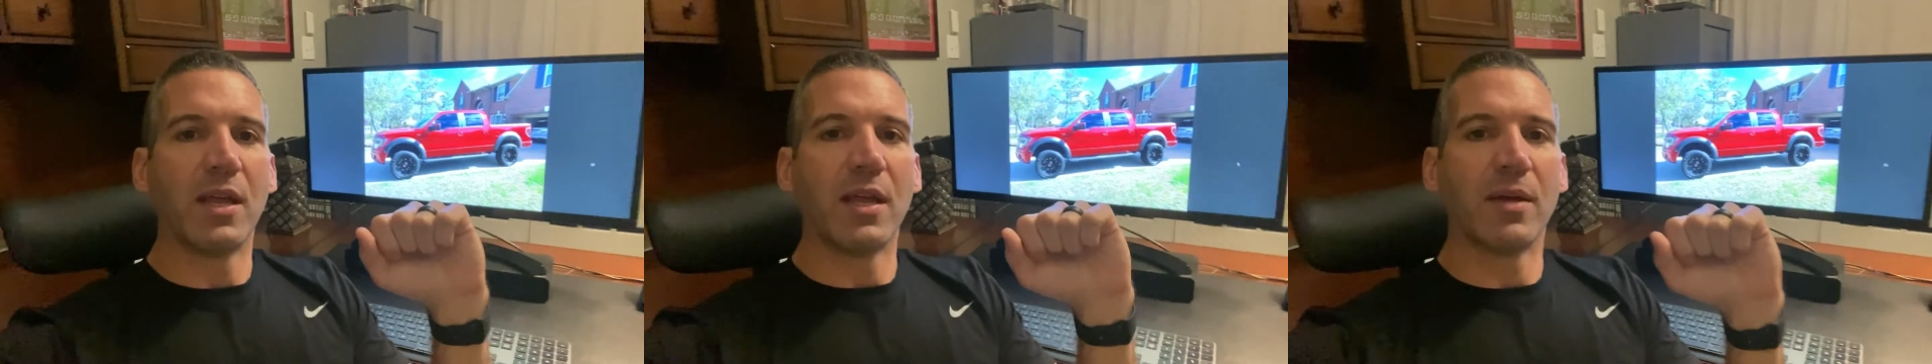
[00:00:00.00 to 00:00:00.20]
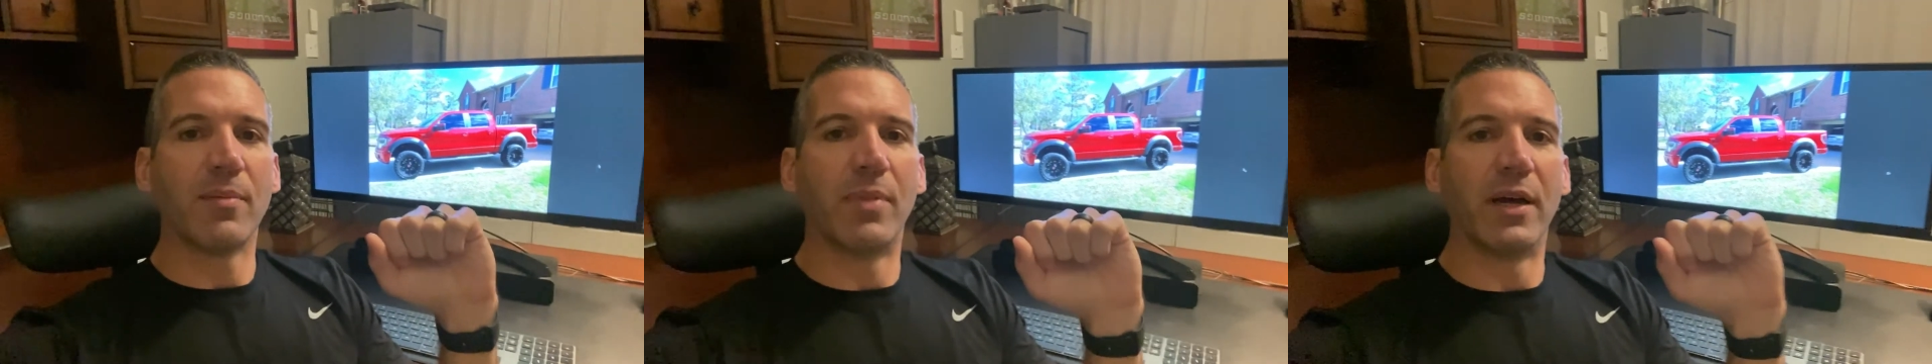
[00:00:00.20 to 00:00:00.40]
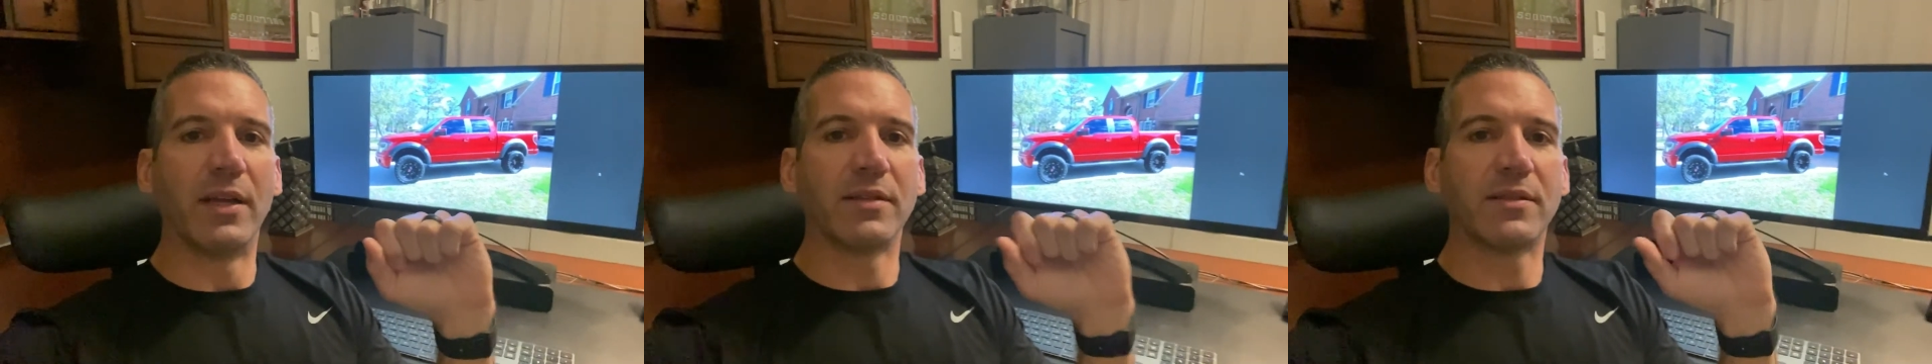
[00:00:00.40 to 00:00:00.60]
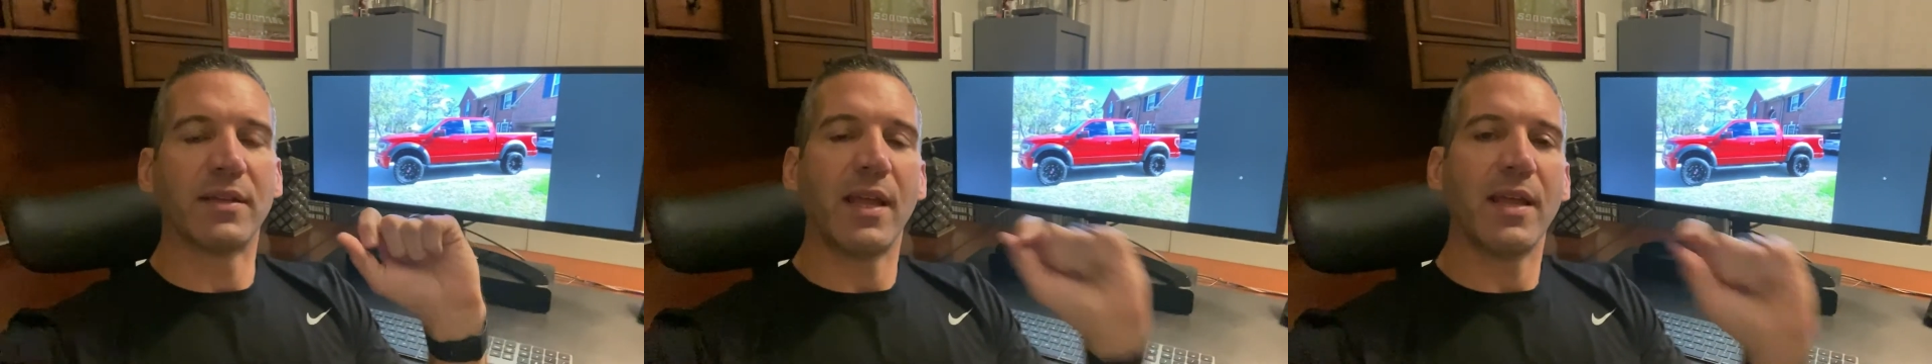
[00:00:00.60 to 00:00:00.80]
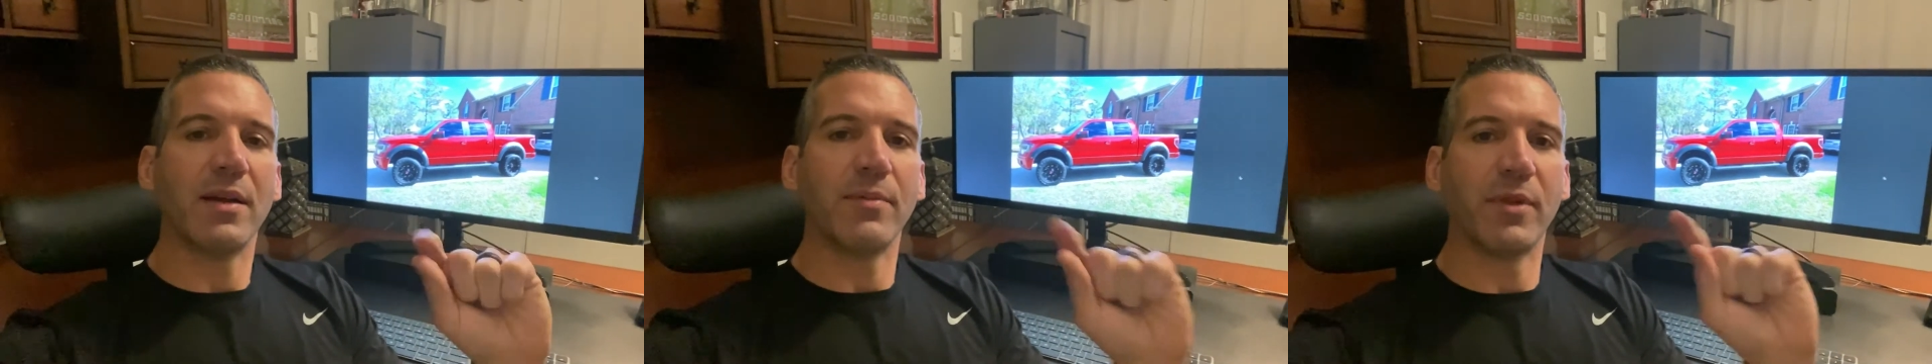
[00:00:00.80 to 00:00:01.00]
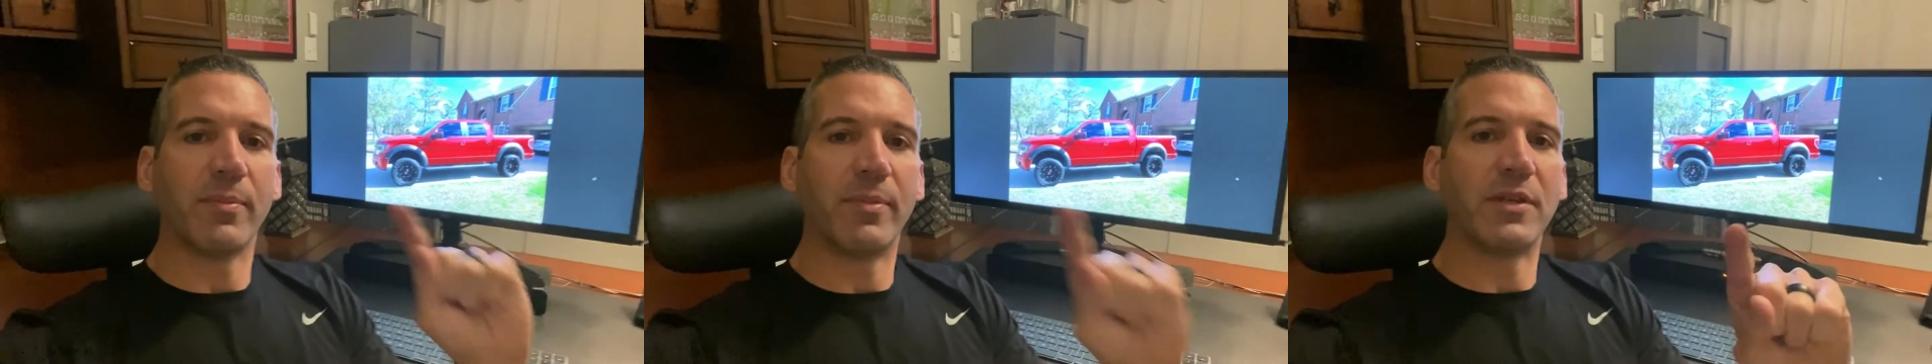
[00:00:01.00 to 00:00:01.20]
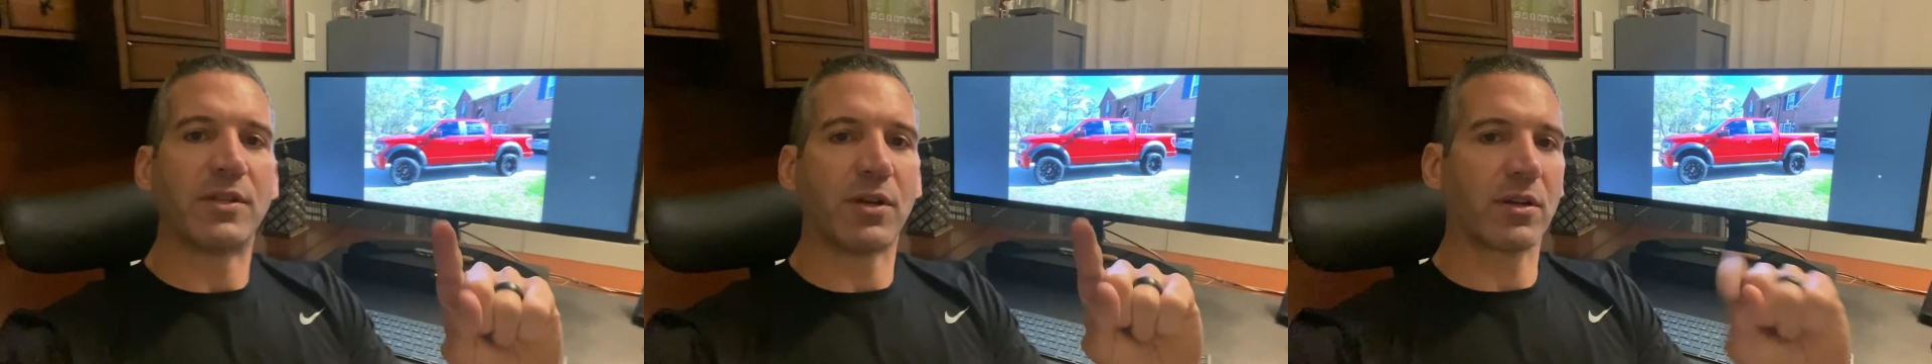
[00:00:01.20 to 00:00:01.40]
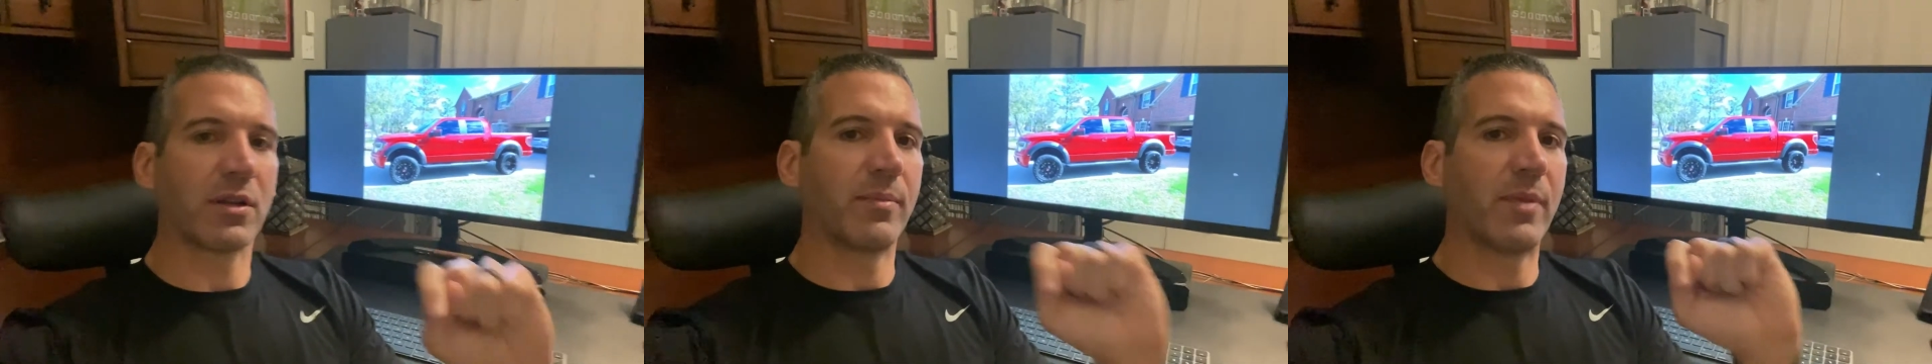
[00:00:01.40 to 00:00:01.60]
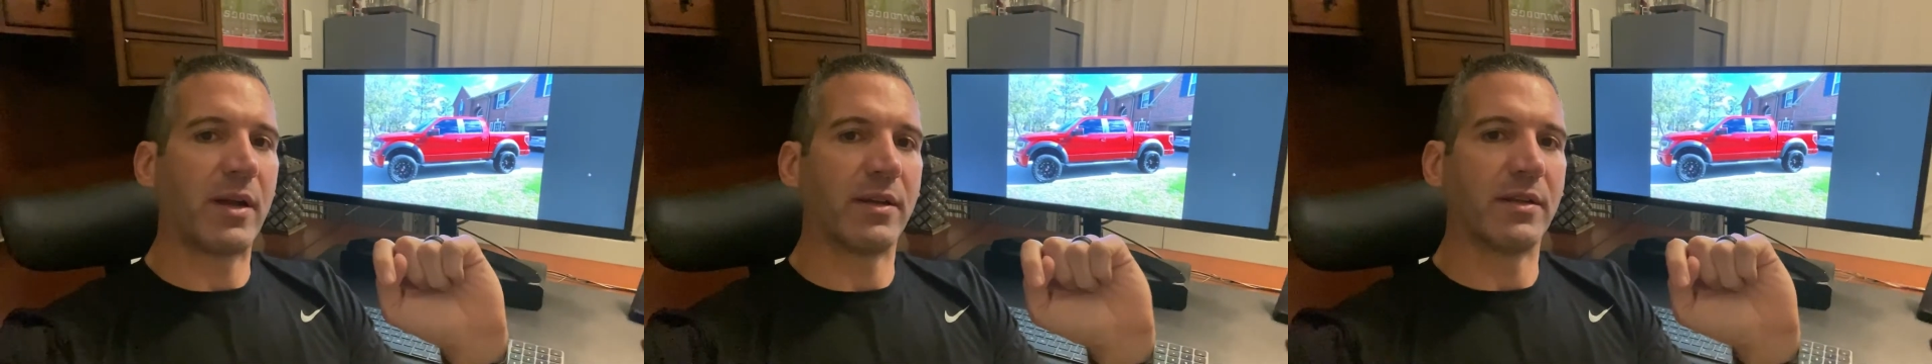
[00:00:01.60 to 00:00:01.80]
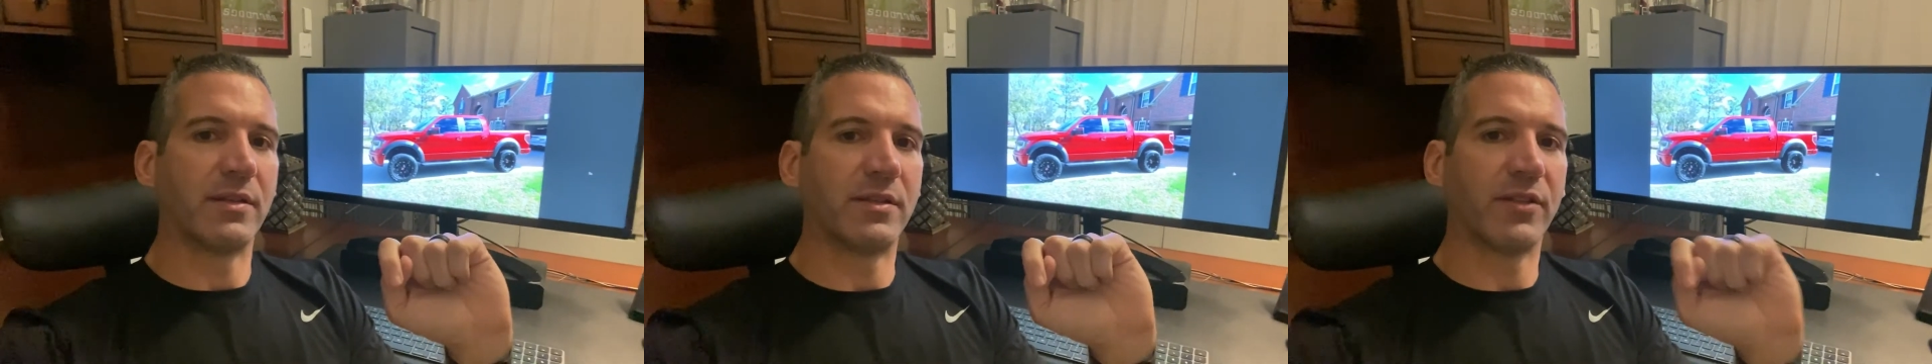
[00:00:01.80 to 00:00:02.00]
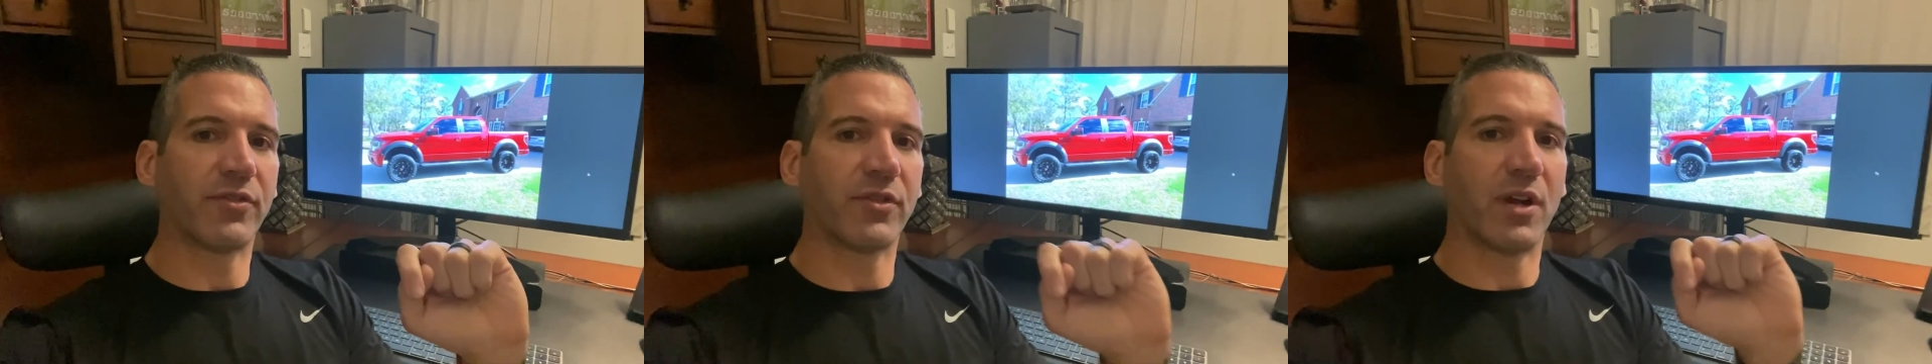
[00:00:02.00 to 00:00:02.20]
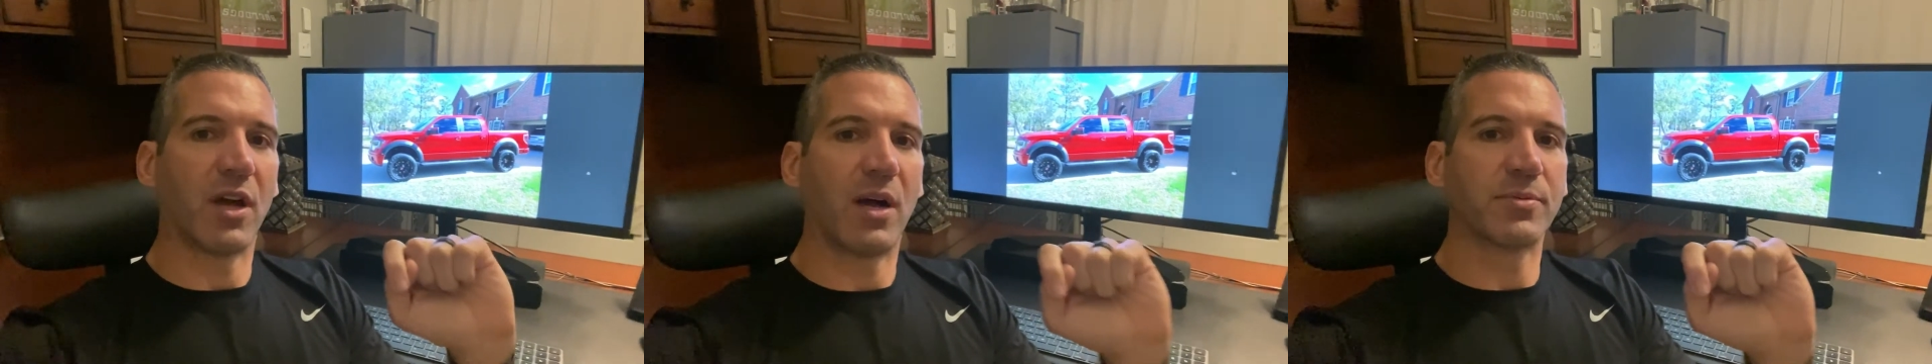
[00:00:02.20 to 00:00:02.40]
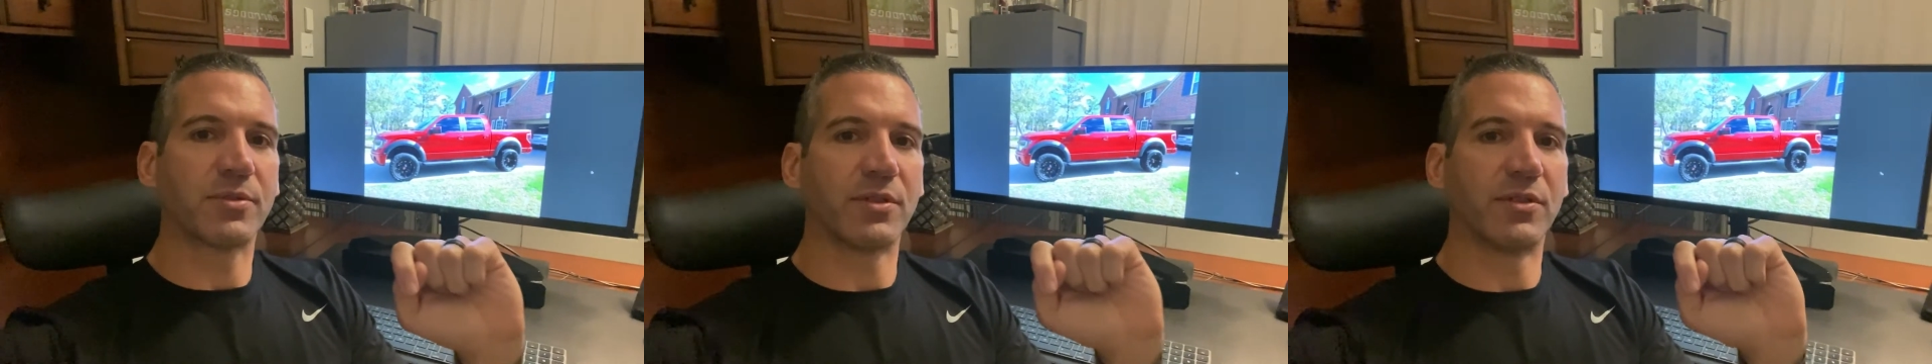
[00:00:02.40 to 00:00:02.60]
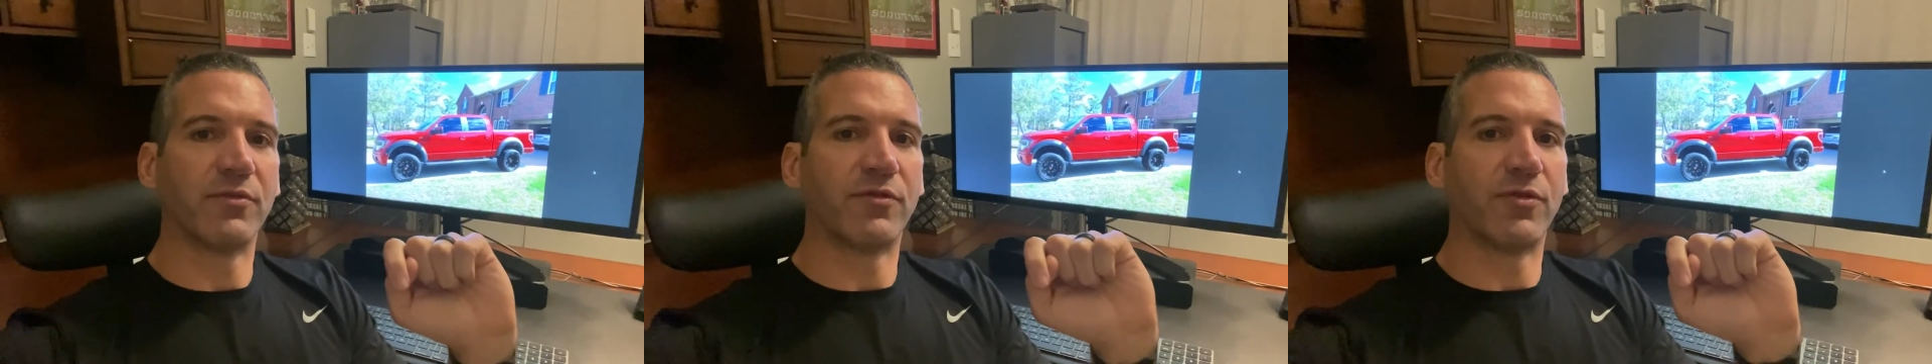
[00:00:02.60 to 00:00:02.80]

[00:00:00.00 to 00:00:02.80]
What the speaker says: But today I'm going to be talking about a different option